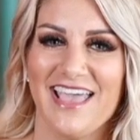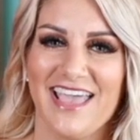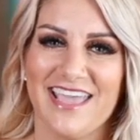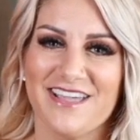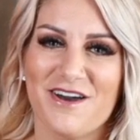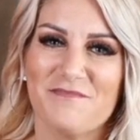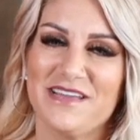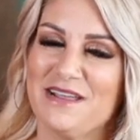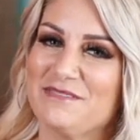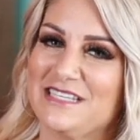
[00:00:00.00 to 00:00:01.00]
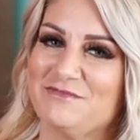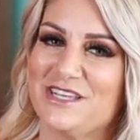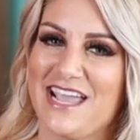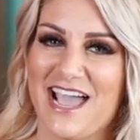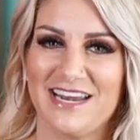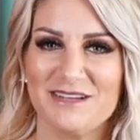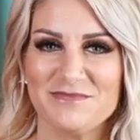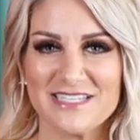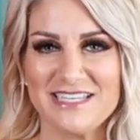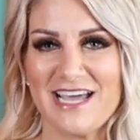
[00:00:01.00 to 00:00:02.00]
Hey y'all, my name is MJ
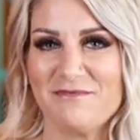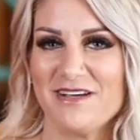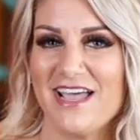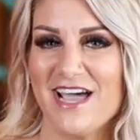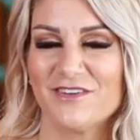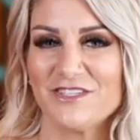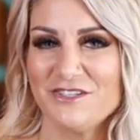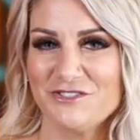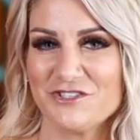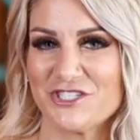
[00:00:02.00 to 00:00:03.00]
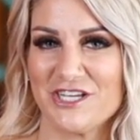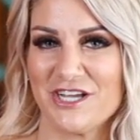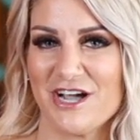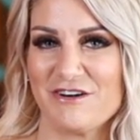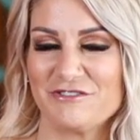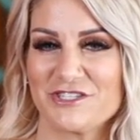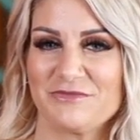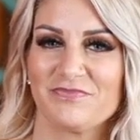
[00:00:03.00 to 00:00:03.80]
Adams and I'm a health and nutrition coach.